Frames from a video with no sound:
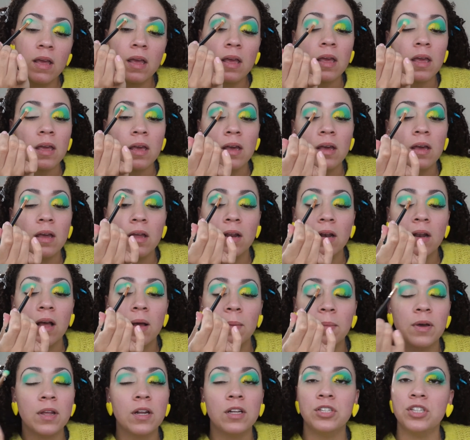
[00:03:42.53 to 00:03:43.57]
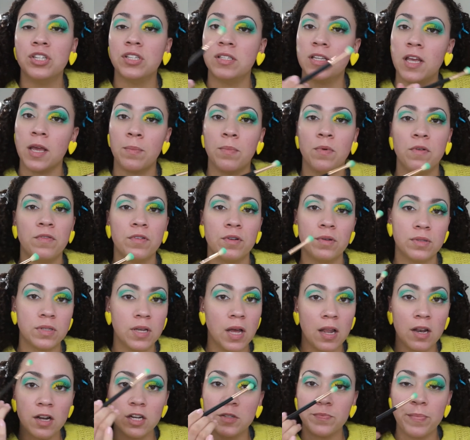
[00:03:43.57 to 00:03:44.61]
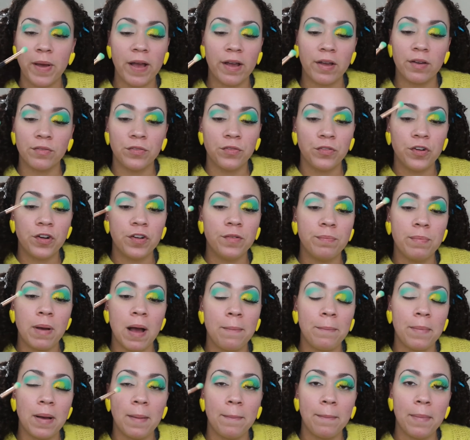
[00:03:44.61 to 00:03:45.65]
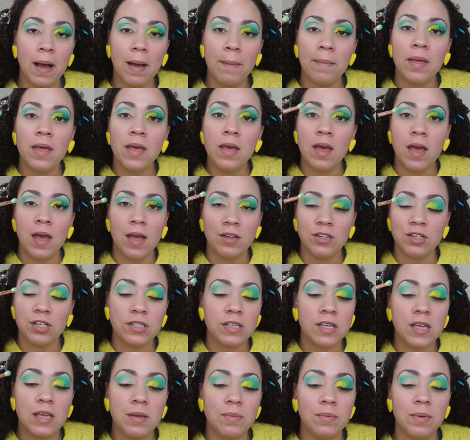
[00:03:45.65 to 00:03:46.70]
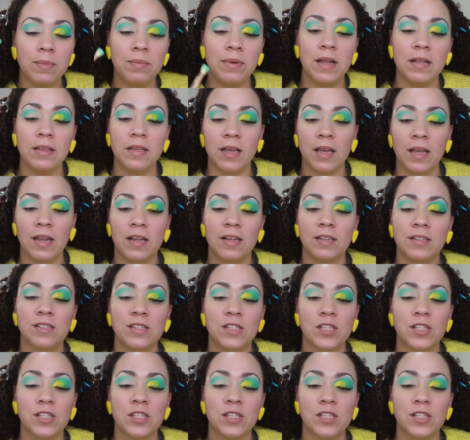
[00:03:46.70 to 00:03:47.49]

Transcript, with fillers: And I'm going to just take both of those colors back and forth, pop, pop, pop, and just keep blending it in.